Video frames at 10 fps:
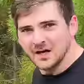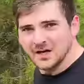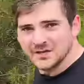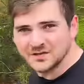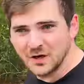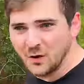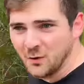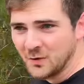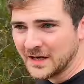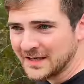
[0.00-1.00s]

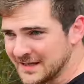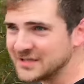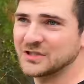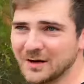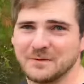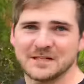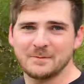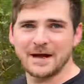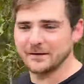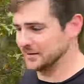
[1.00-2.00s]
So, these jumping
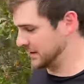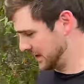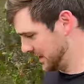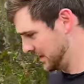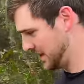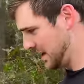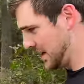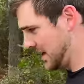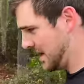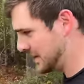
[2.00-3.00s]
spiders,
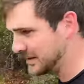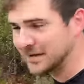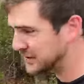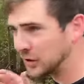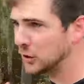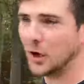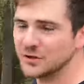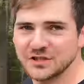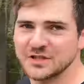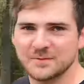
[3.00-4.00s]
this is the
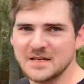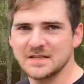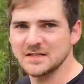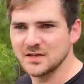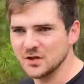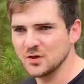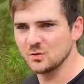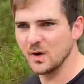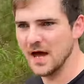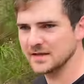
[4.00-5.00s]
largest species in the
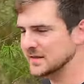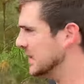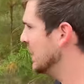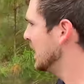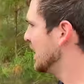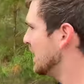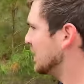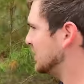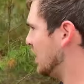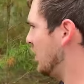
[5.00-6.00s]
US.
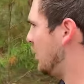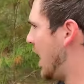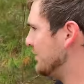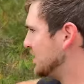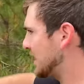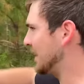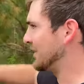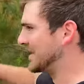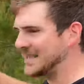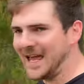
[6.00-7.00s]
So, I'm just kind
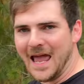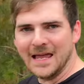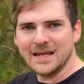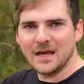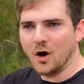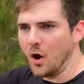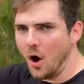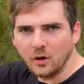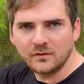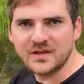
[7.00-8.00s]
of scanning
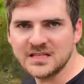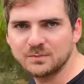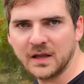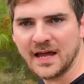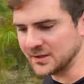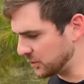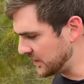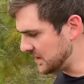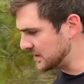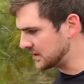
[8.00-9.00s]
all of these plants where
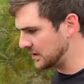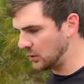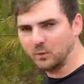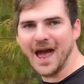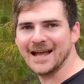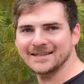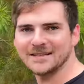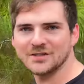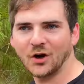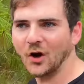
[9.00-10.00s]
these
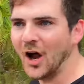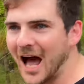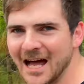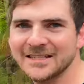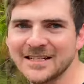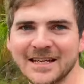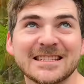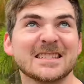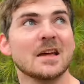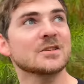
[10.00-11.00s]
arachnids are hunting.
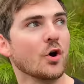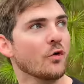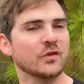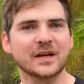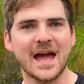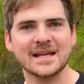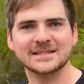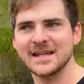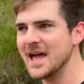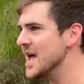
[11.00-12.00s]
It's a nice
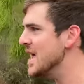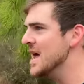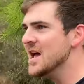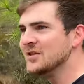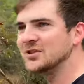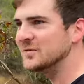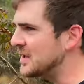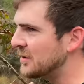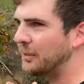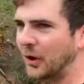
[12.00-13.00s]
overcast day. This should
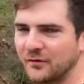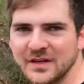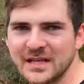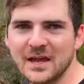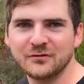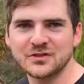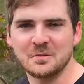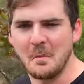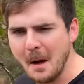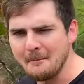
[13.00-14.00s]
be the perfect day for
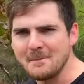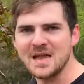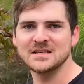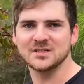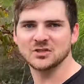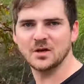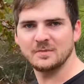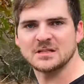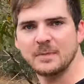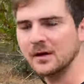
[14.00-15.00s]
some amazing
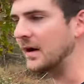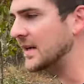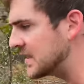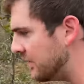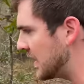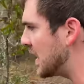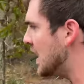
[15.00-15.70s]
jumping spider activity.